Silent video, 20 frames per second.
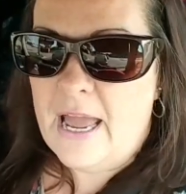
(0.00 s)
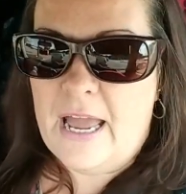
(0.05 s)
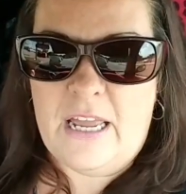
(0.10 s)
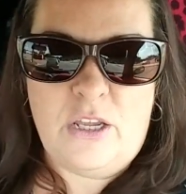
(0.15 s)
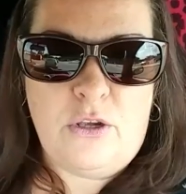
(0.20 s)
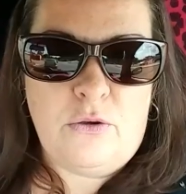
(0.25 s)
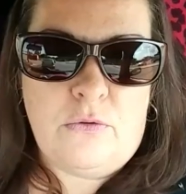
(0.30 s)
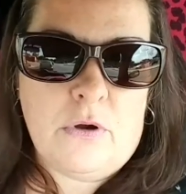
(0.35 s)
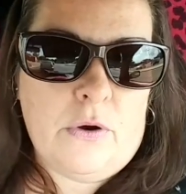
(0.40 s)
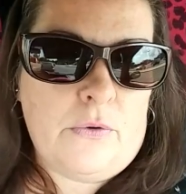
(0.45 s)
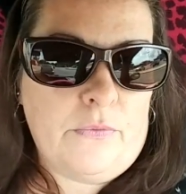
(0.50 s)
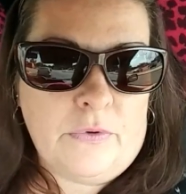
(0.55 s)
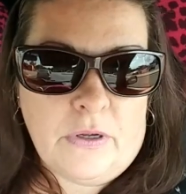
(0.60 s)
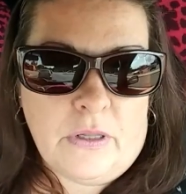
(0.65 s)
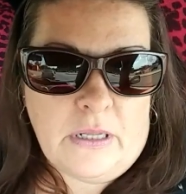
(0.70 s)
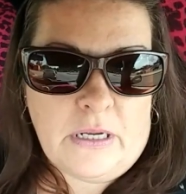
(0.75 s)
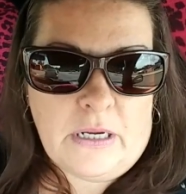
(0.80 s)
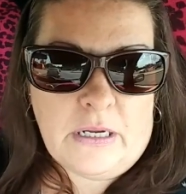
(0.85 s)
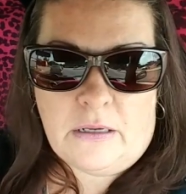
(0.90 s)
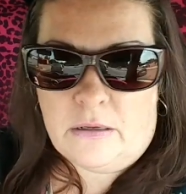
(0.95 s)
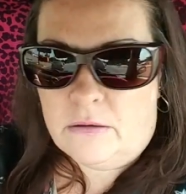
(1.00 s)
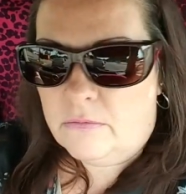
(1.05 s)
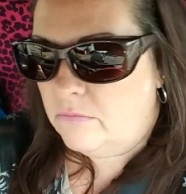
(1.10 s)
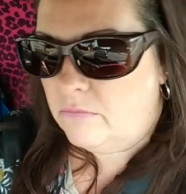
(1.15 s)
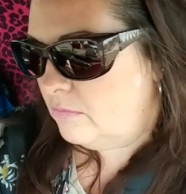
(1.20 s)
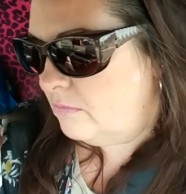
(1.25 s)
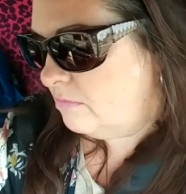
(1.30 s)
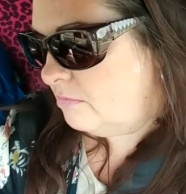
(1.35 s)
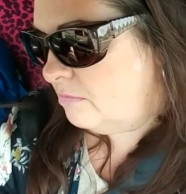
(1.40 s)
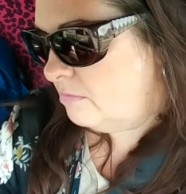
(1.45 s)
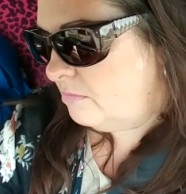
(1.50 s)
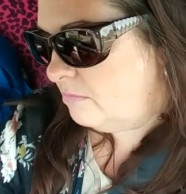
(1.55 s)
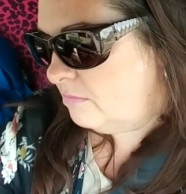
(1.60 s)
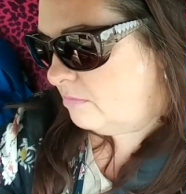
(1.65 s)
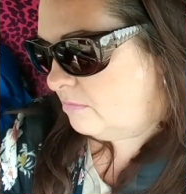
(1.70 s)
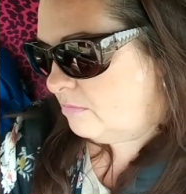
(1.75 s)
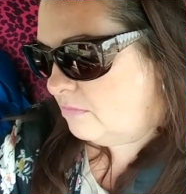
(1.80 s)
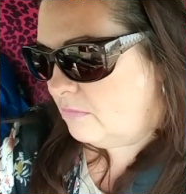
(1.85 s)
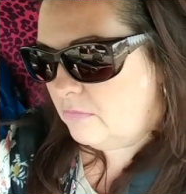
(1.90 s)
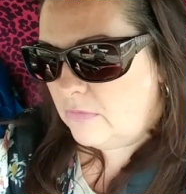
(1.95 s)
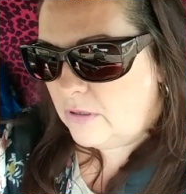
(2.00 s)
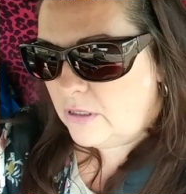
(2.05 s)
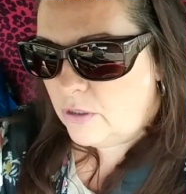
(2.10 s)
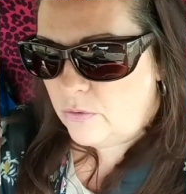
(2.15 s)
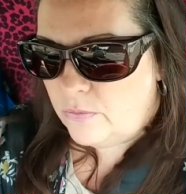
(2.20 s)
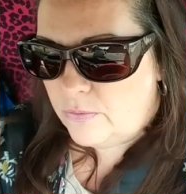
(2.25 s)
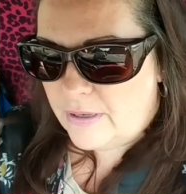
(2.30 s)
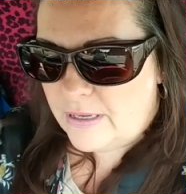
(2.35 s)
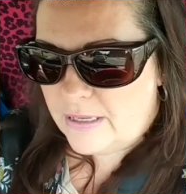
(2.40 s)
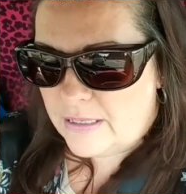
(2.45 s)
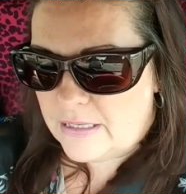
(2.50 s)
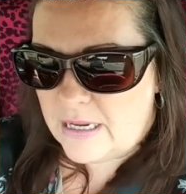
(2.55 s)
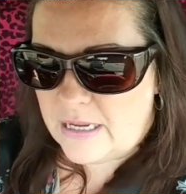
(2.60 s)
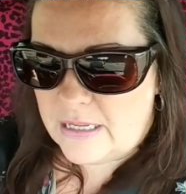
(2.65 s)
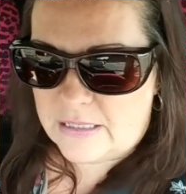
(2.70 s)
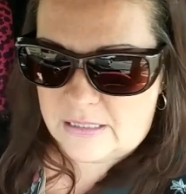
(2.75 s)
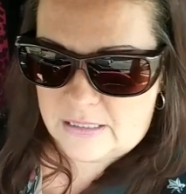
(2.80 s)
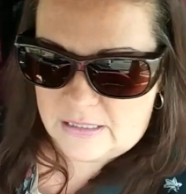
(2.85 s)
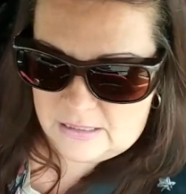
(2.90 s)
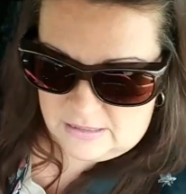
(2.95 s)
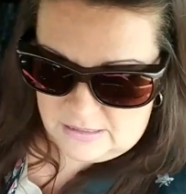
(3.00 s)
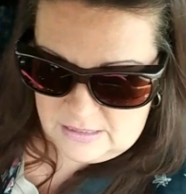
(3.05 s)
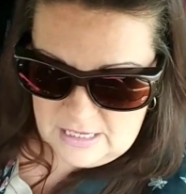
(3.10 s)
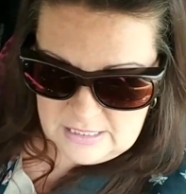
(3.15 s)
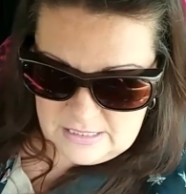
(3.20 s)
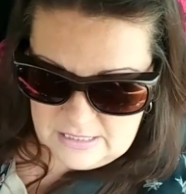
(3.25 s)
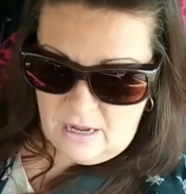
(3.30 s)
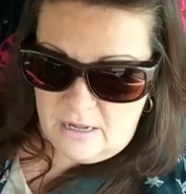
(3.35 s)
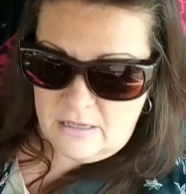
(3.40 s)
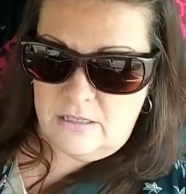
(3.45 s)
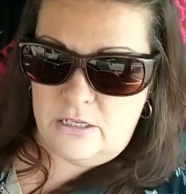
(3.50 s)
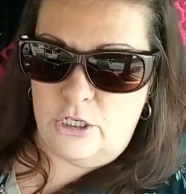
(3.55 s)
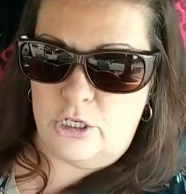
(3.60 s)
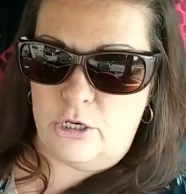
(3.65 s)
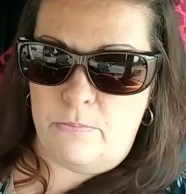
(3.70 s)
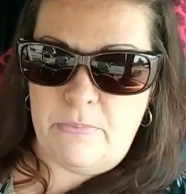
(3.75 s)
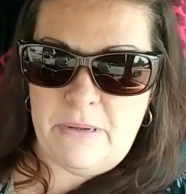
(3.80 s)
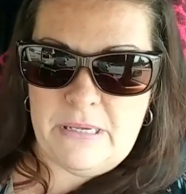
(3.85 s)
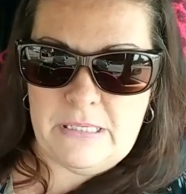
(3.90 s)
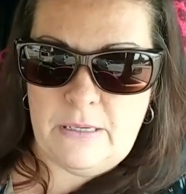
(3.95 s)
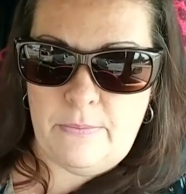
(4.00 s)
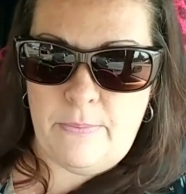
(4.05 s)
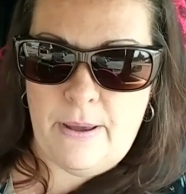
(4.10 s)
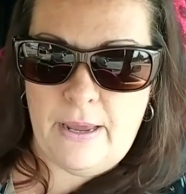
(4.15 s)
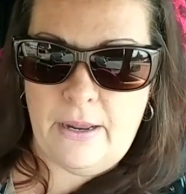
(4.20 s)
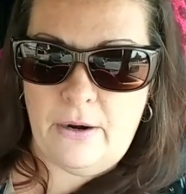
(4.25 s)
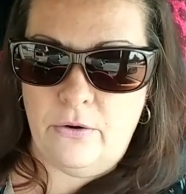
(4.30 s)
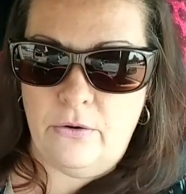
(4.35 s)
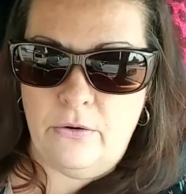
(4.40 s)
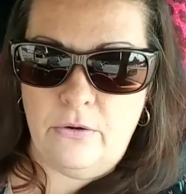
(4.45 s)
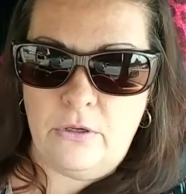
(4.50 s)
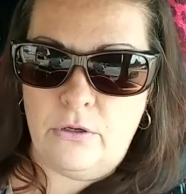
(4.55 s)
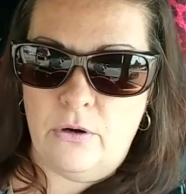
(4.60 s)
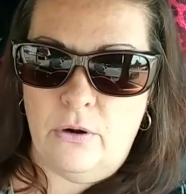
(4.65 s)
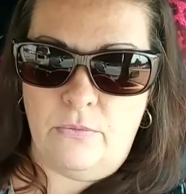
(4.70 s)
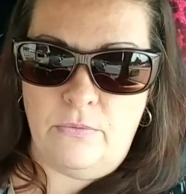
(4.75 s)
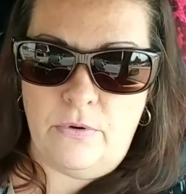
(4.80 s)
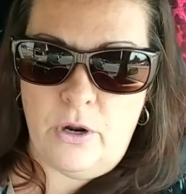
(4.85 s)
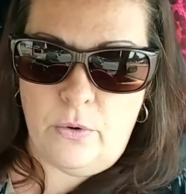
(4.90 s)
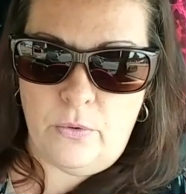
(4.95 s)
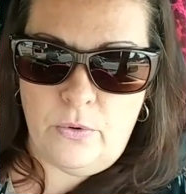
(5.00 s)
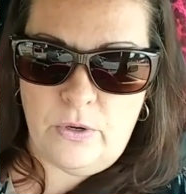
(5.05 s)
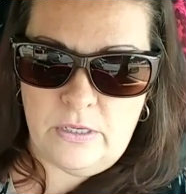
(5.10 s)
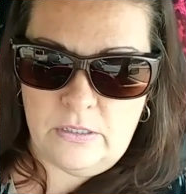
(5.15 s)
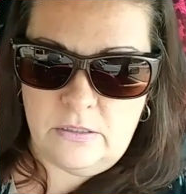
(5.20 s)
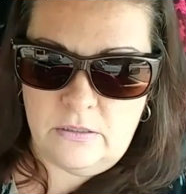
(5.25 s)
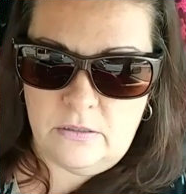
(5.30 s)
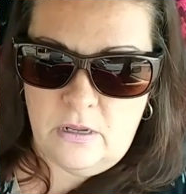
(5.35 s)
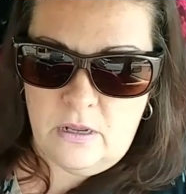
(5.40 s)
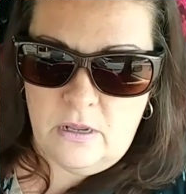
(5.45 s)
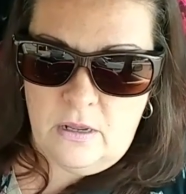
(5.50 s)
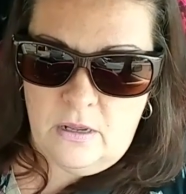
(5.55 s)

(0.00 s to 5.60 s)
and you don't really, it's got such a busy pattern, you don't notice.